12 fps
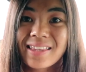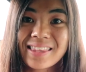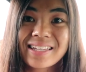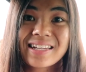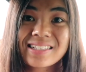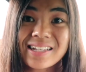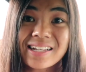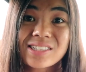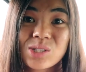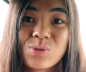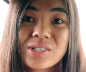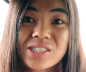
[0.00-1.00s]
than it does
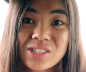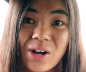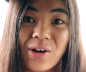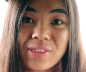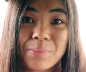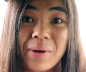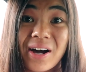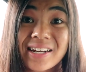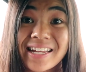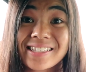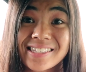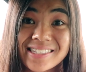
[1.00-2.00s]
to install the mod
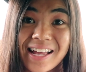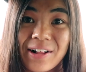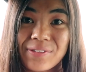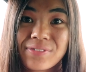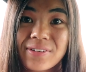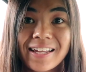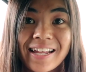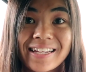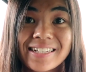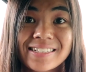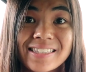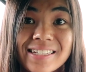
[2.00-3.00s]
itself.
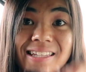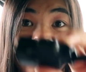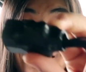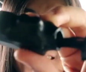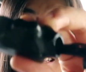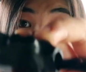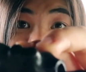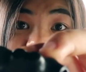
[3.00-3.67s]
It is this little